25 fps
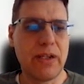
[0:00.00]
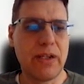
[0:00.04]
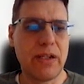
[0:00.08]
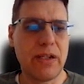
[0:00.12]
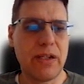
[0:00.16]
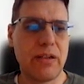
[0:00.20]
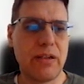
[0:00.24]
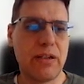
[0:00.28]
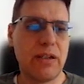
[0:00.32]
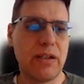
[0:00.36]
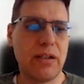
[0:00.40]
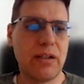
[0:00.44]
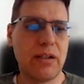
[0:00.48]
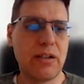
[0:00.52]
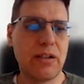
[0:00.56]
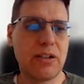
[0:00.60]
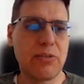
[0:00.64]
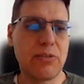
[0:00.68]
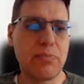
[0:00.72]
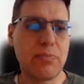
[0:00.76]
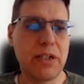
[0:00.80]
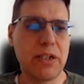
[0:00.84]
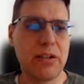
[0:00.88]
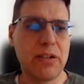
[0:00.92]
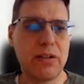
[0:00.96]
and their
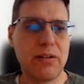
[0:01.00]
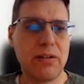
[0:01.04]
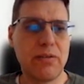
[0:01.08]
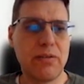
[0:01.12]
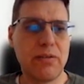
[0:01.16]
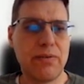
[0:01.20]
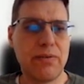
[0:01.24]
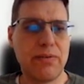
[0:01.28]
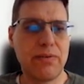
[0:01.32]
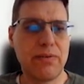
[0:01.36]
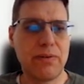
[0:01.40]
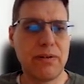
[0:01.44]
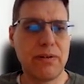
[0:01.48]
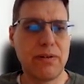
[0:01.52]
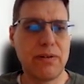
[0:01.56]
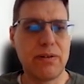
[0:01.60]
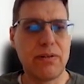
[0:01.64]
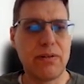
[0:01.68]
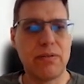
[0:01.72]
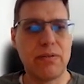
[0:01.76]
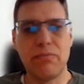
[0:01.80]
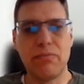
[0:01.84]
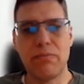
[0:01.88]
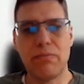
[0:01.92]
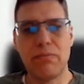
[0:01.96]
respective
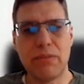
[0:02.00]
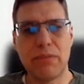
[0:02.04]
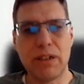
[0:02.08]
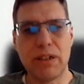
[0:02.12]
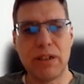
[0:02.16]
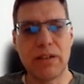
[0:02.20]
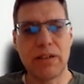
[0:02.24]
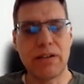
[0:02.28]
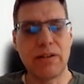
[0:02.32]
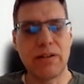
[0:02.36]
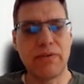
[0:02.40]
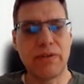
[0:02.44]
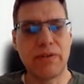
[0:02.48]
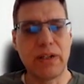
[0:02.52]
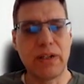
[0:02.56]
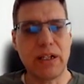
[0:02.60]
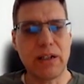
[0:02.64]
active,